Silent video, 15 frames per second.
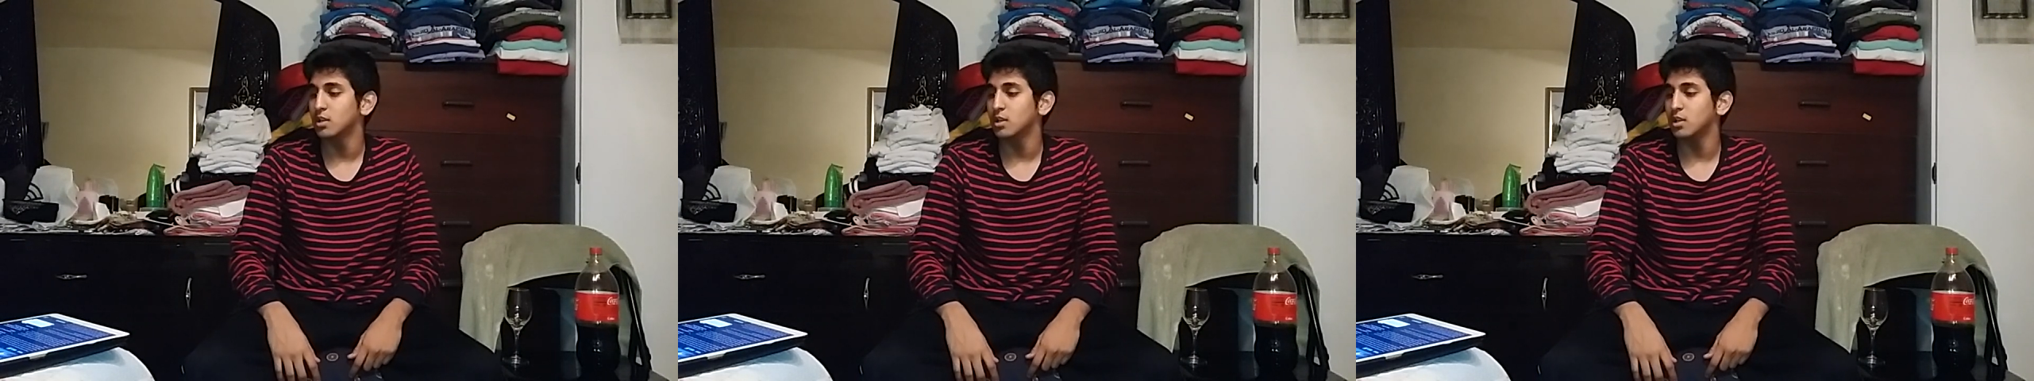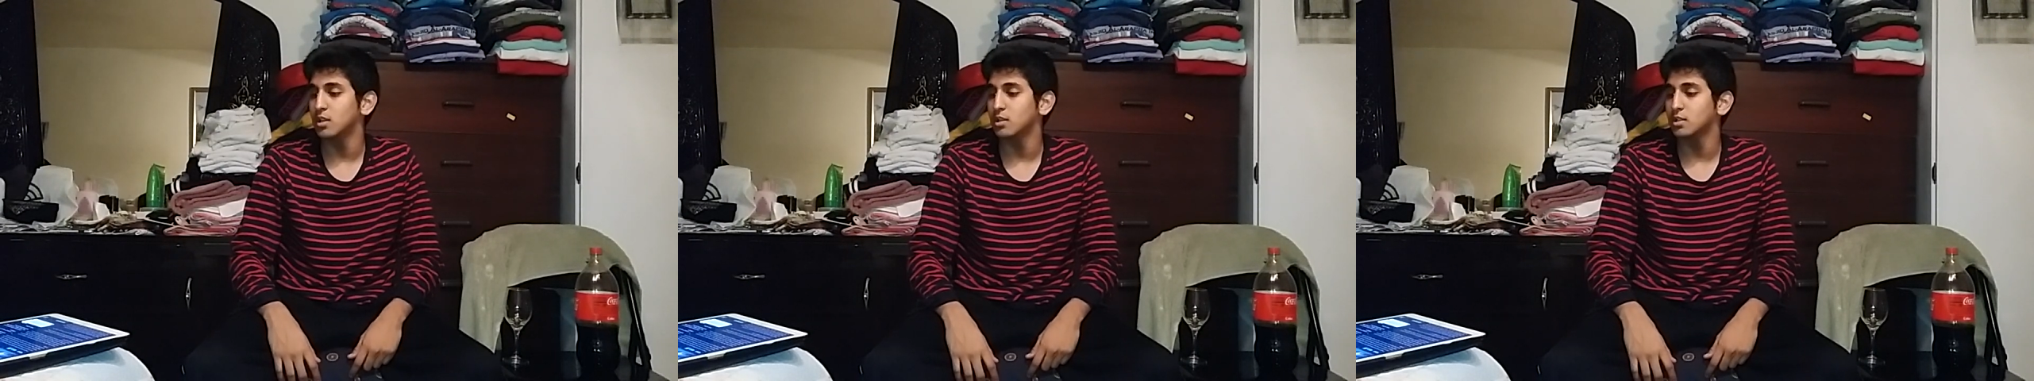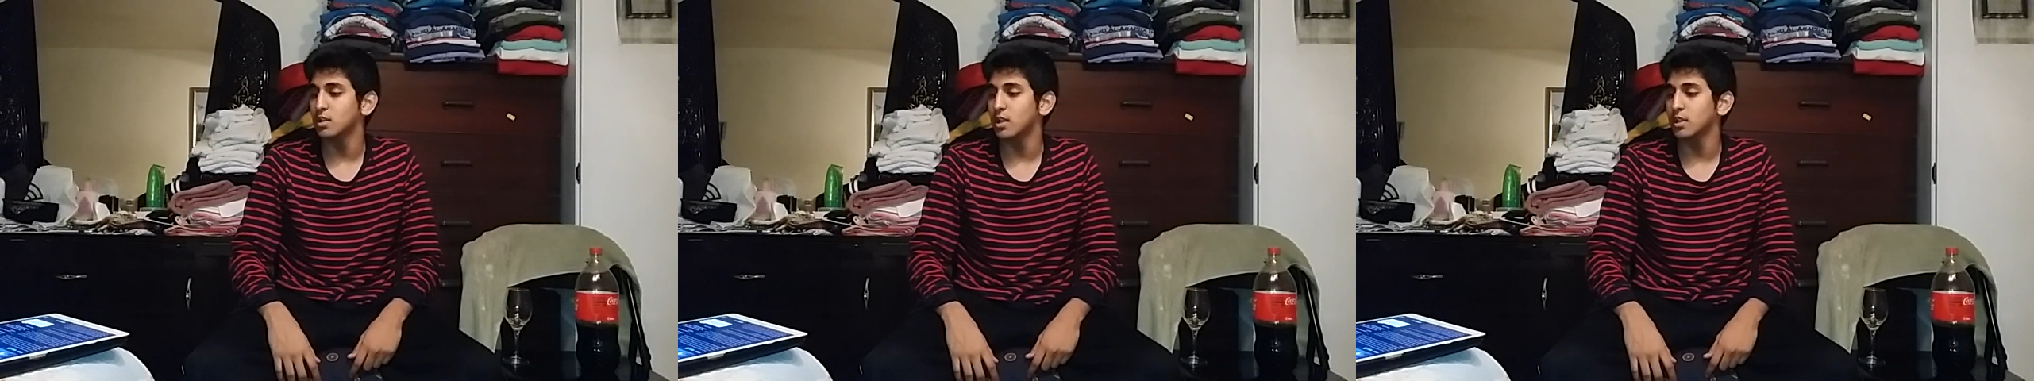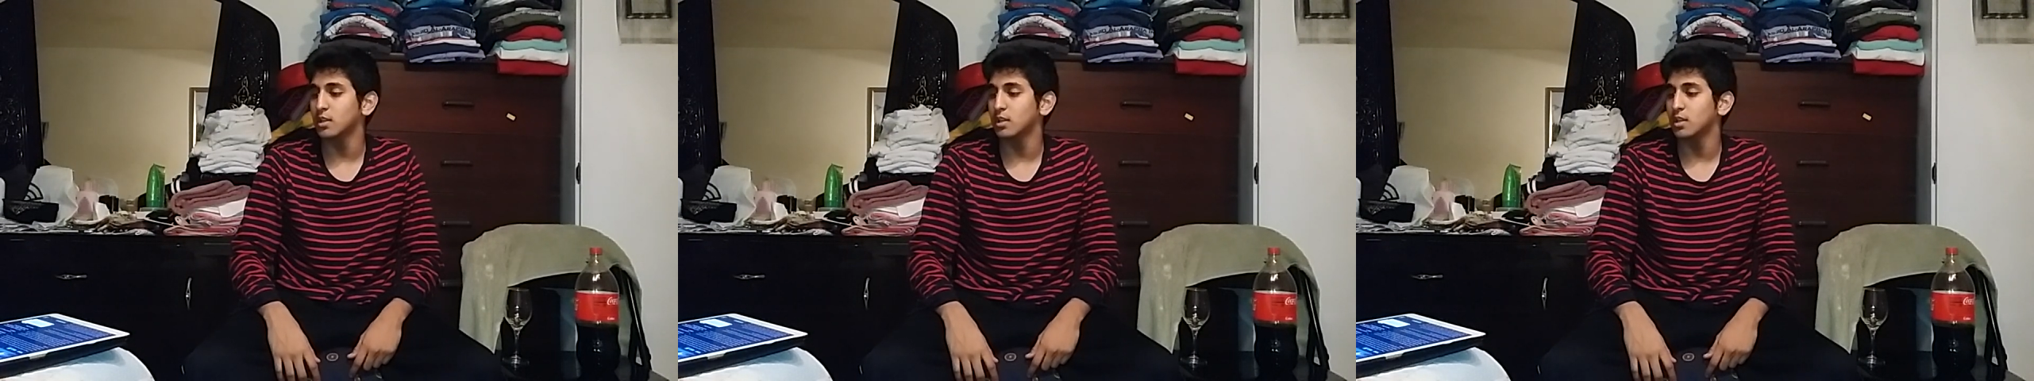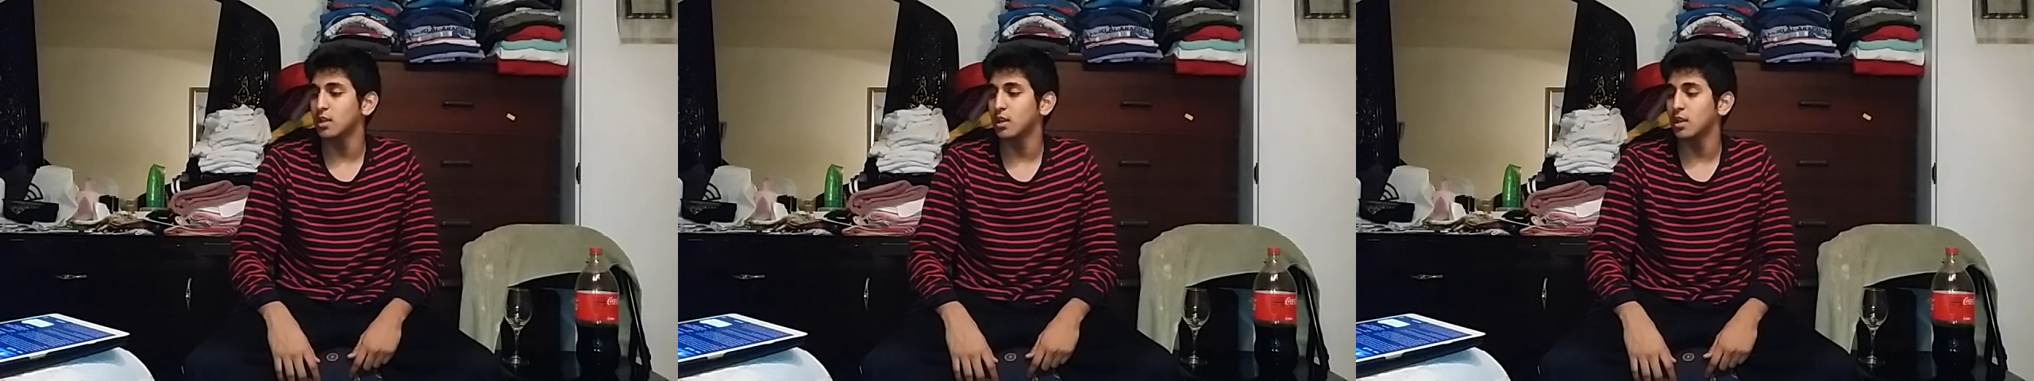And, like,
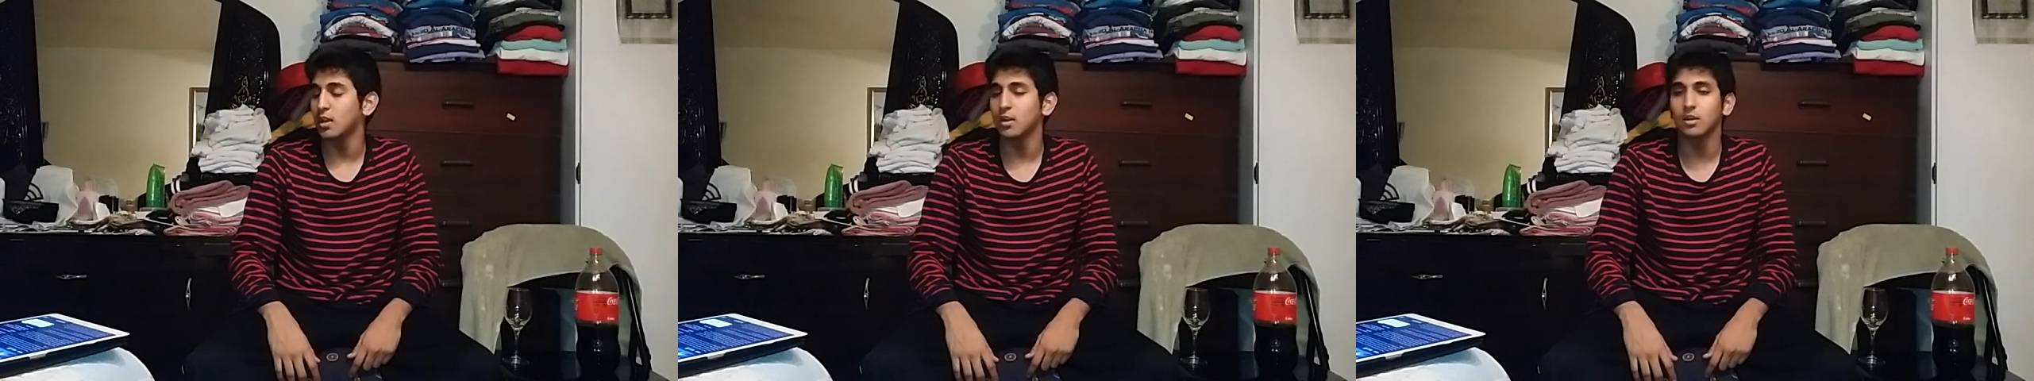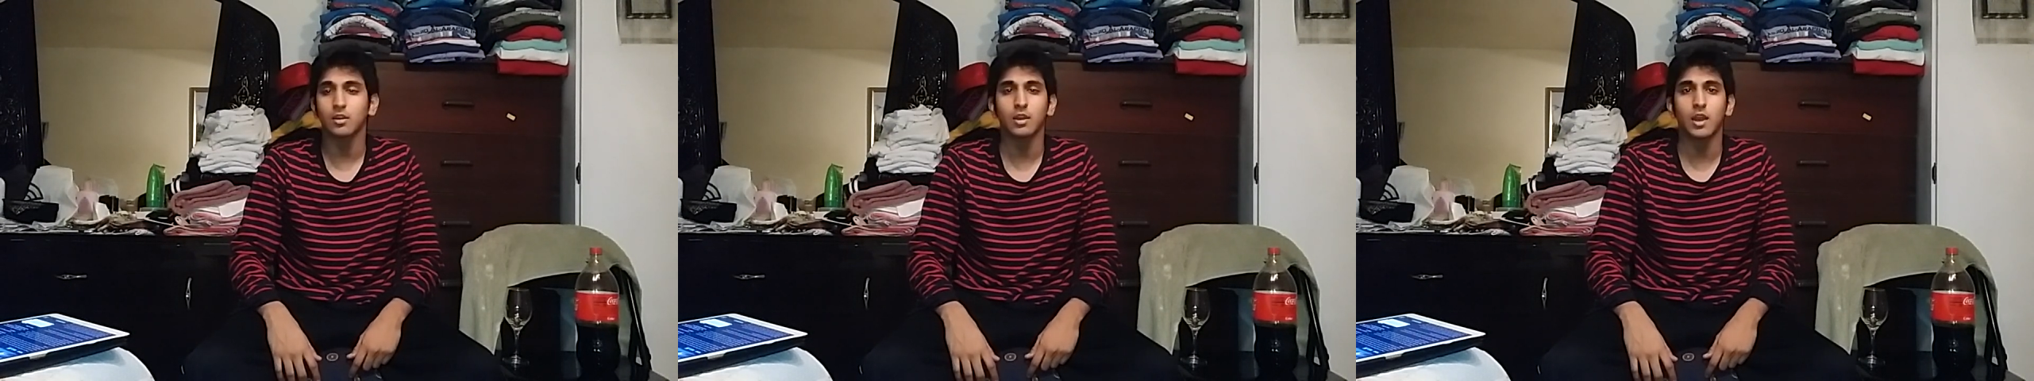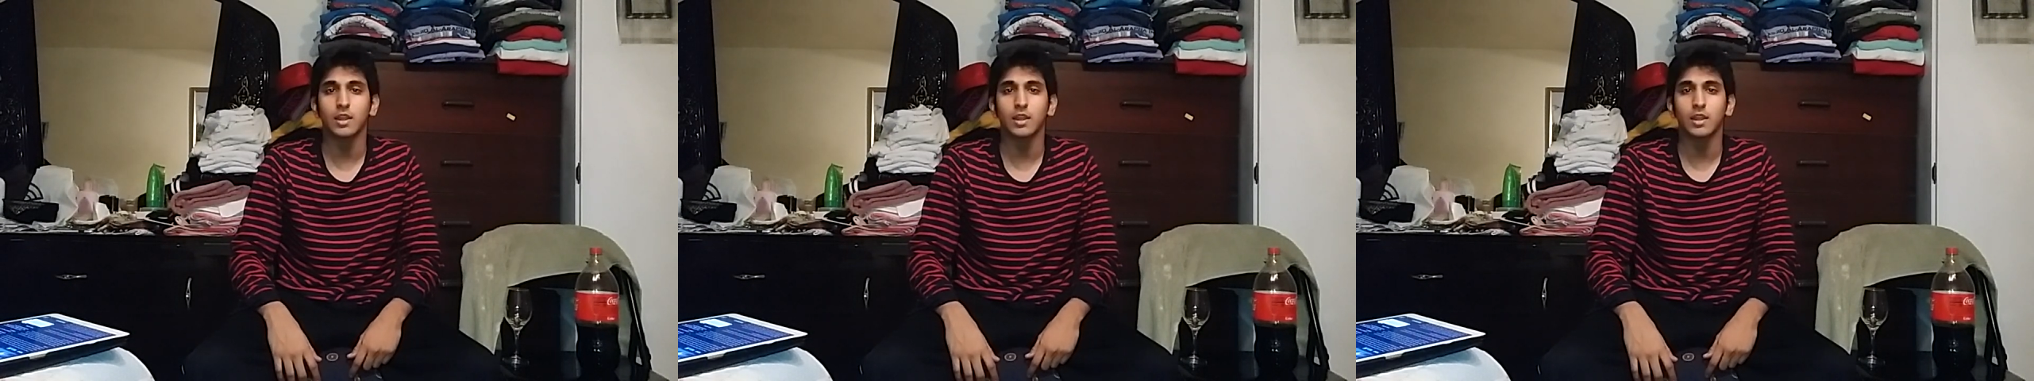yeah,